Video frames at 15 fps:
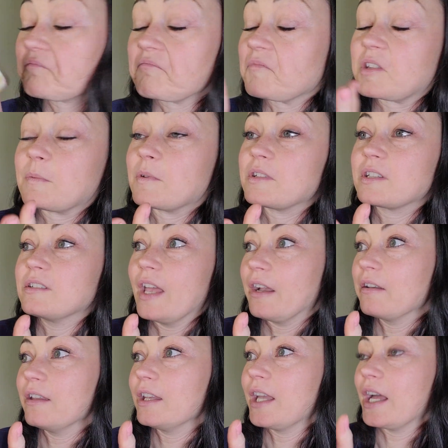it smells
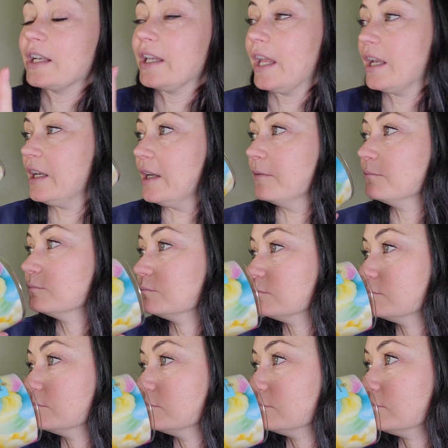exactly like cotton candy.
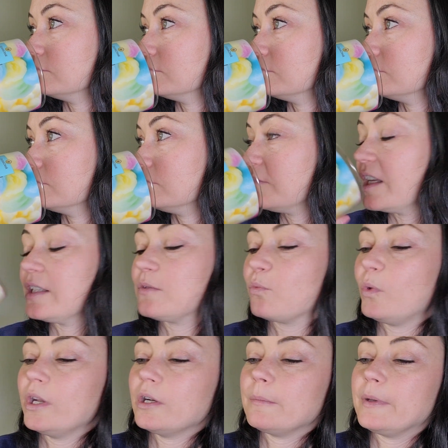It's
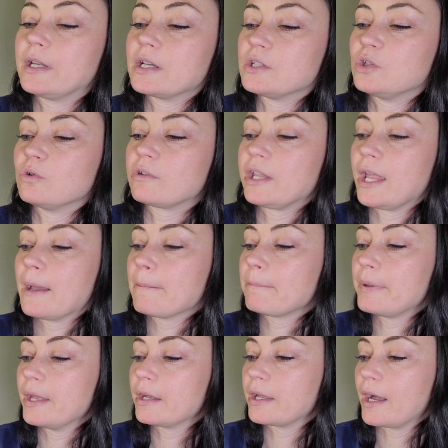weird because you can't
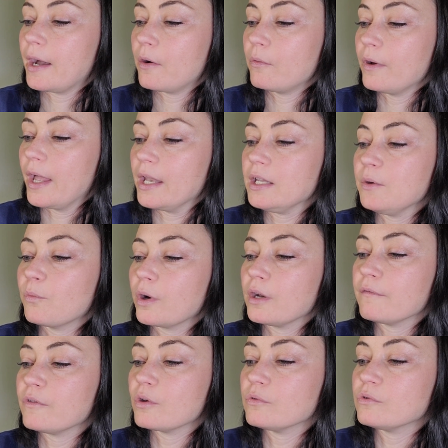pick out any one
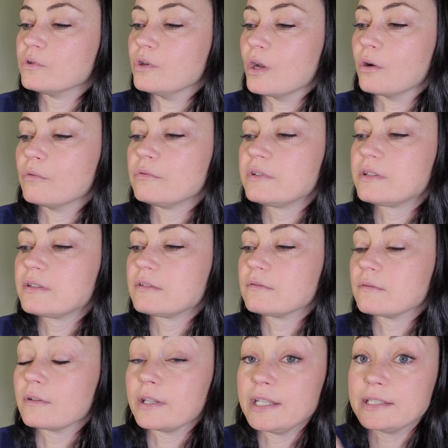of those notes
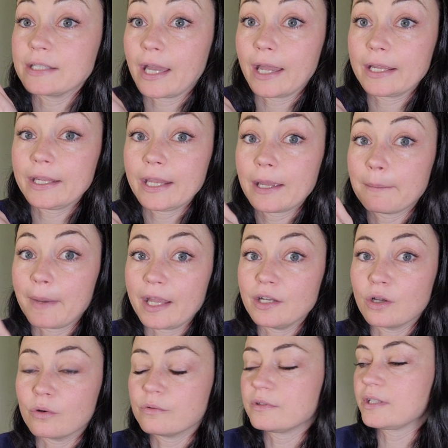At least I can't. My
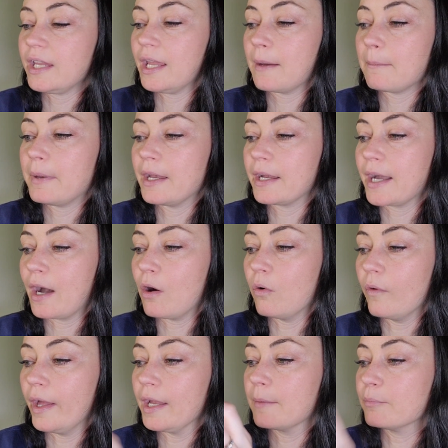nose can't pick out
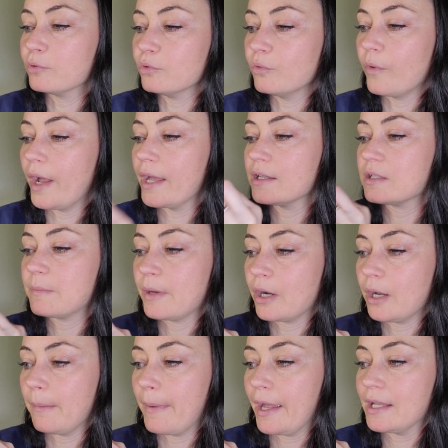like blue
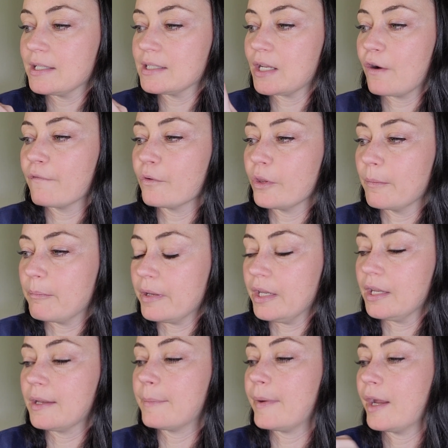raspberry by itself or the
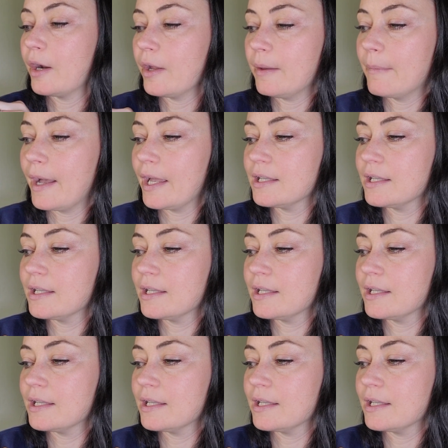pink berry by